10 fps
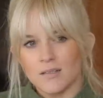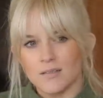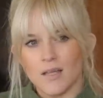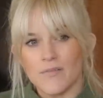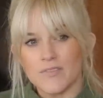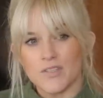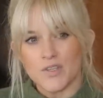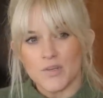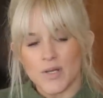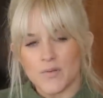love to
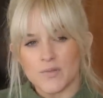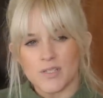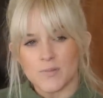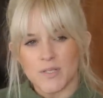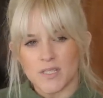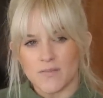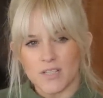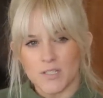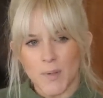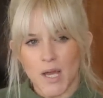do, and it was a specific
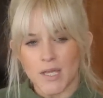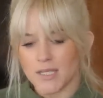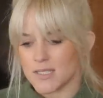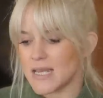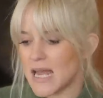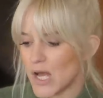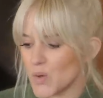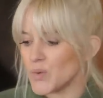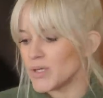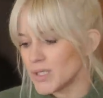spot that's
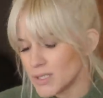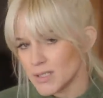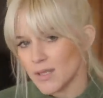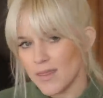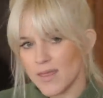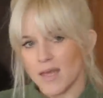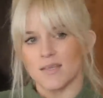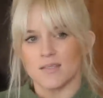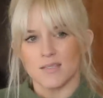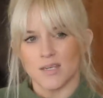now
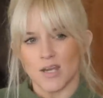this, you